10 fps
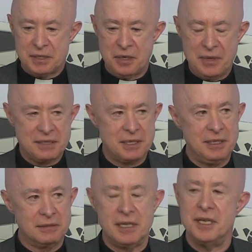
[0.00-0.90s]
So that's a
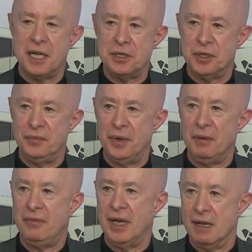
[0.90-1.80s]
little conundrum
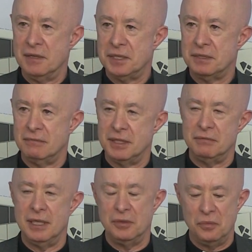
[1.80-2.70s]
for us,
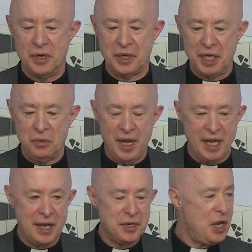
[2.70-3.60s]
which we're working
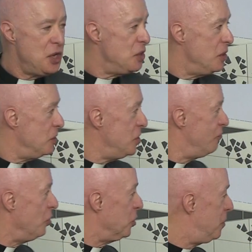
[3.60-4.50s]
away at.
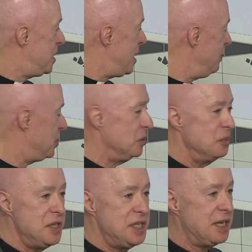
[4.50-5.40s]
You've got the potential
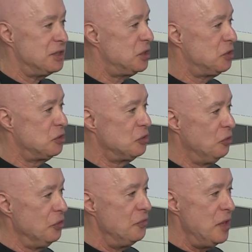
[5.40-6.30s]
with this
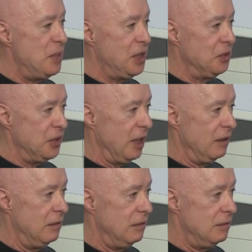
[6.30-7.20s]
extraordinary
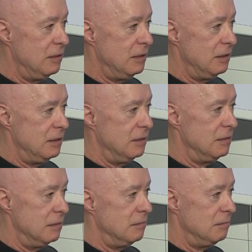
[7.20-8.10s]
building,
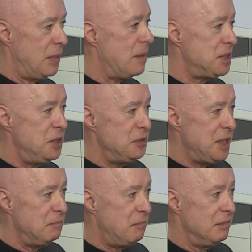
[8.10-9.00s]
perhaps to do
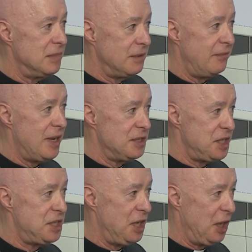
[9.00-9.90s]
it in
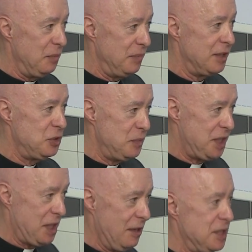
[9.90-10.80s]
faster time, because you'll
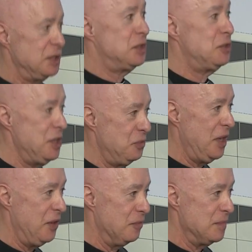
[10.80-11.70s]
be starting straight
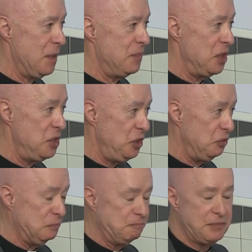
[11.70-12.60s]
away from something
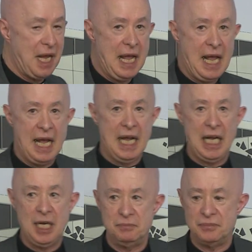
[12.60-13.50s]
new.
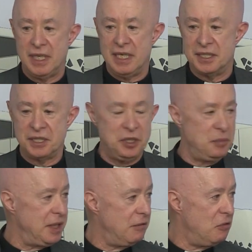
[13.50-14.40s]
It's going
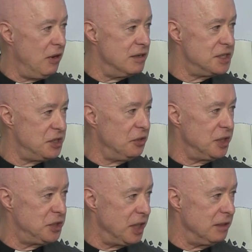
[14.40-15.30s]
to be quite
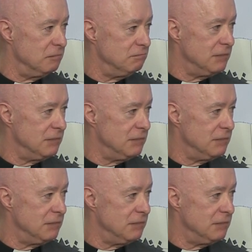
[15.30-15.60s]
astonishing